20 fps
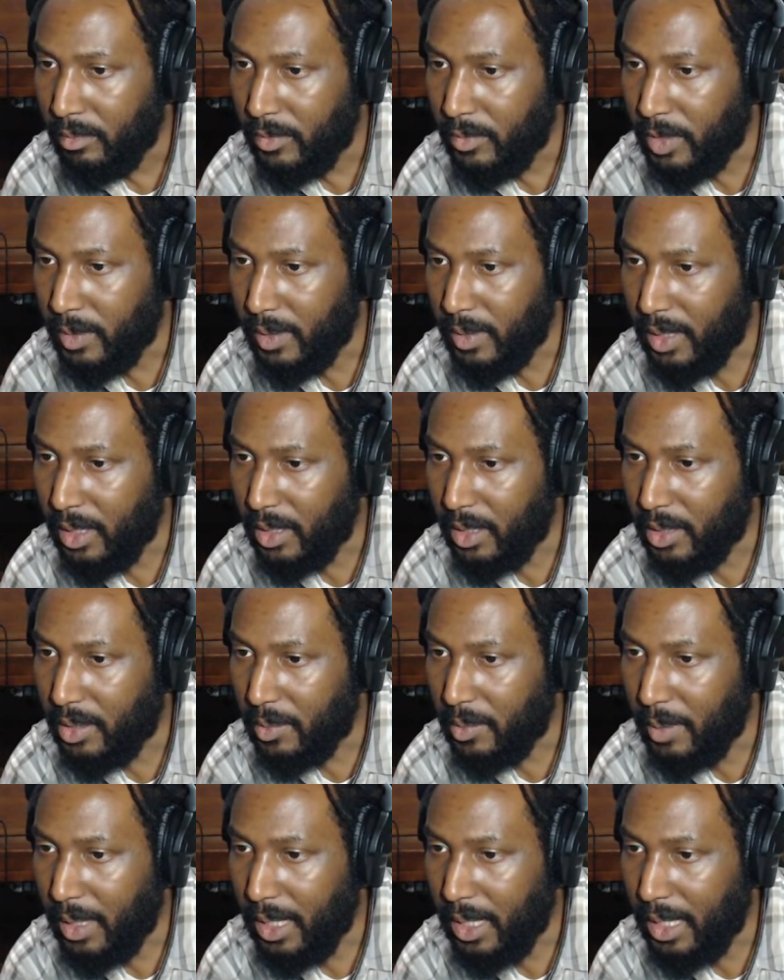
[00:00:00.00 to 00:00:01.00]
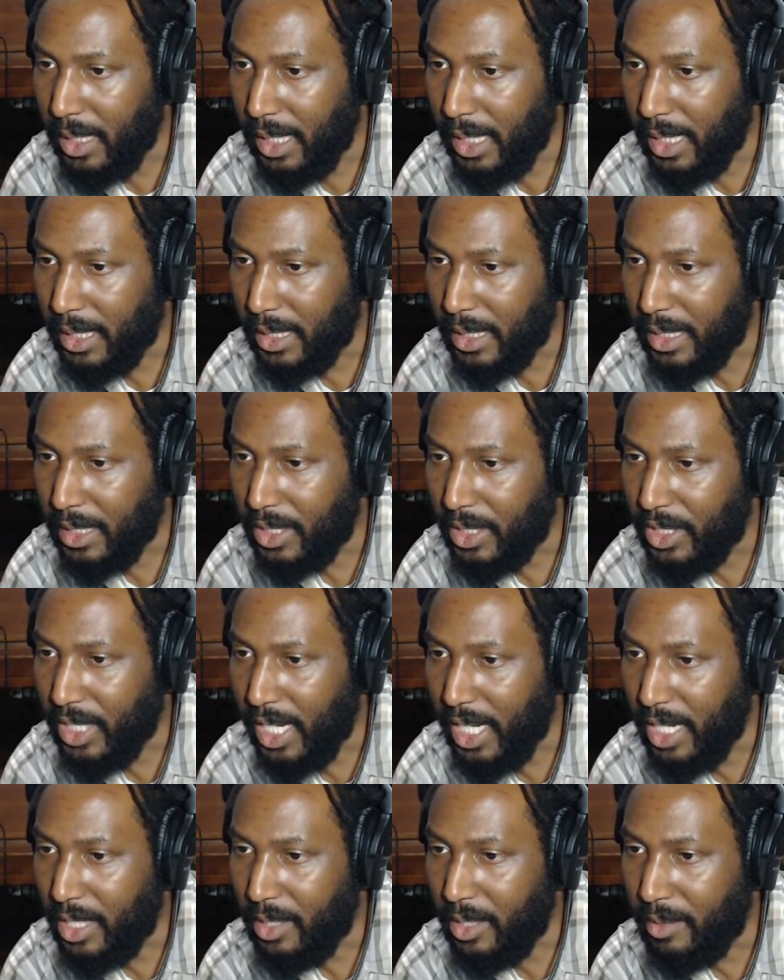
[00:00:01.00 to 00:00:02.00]
That's why I like this
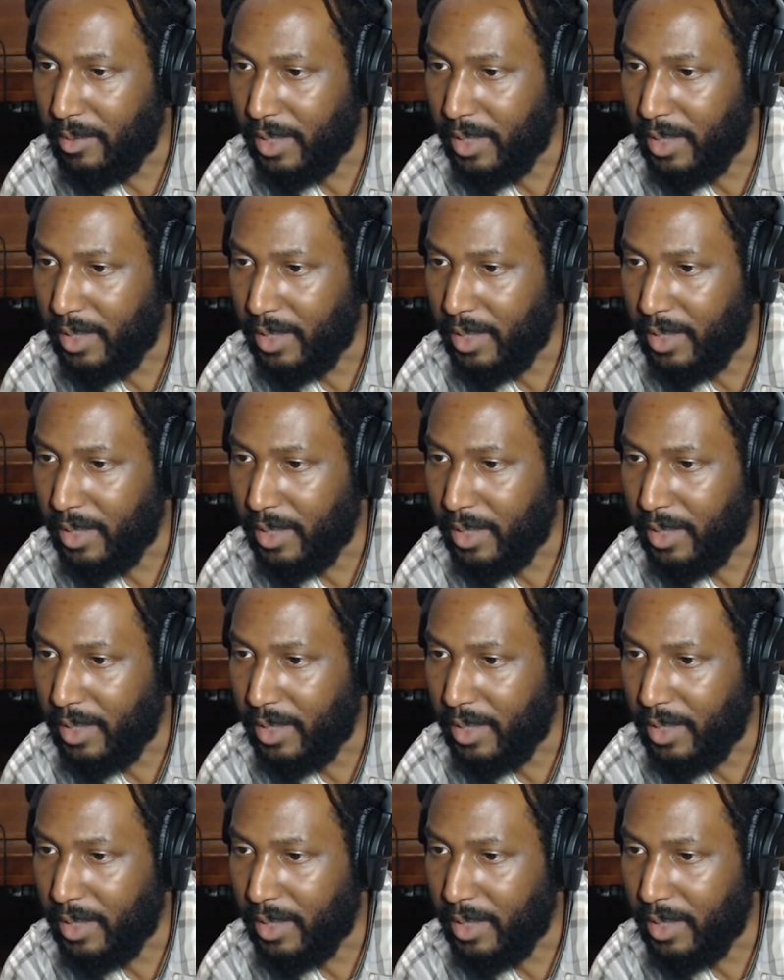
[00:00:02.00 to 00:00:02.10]
channel.